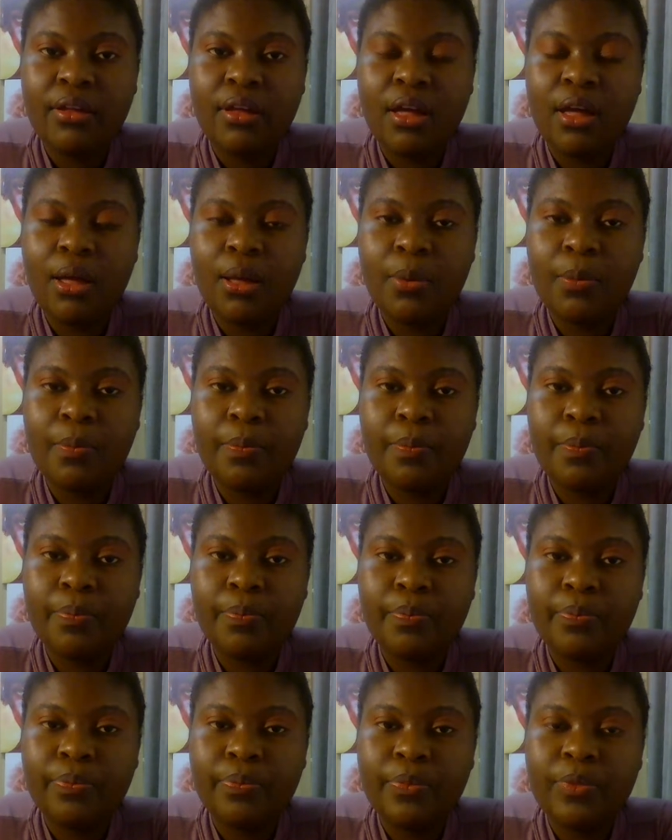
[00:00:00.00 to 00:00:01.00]

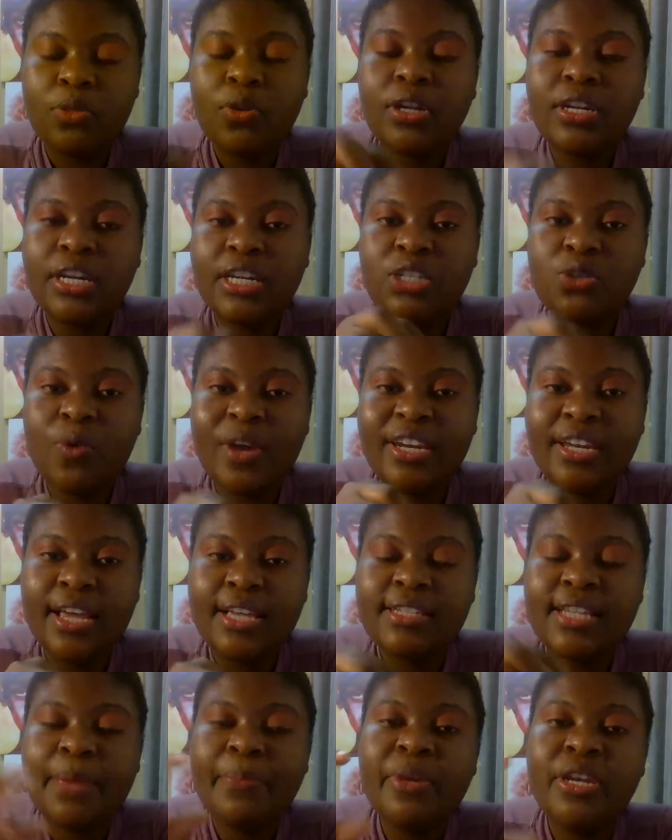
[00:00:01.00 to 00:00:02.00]
um, not rich white
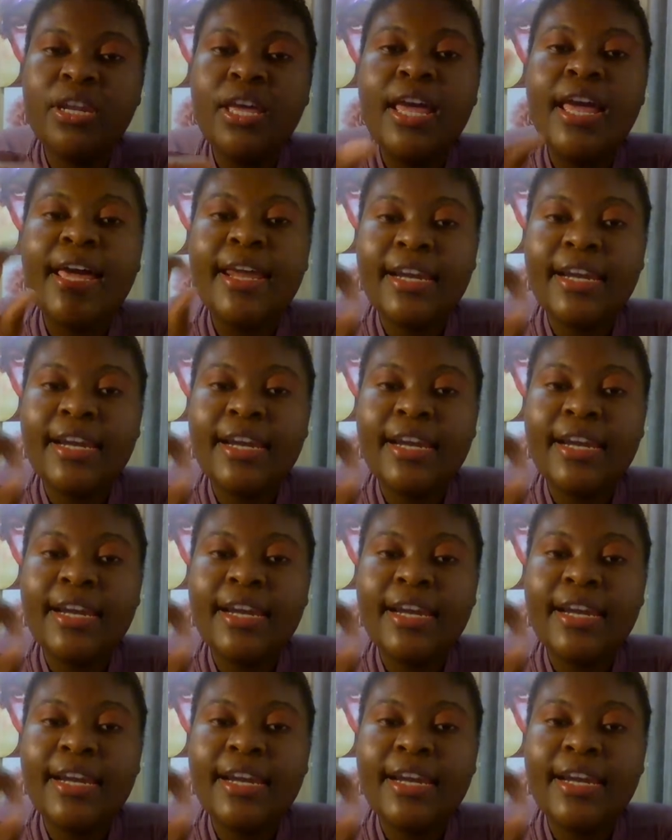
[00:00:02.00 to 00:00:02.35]
guys, I mean,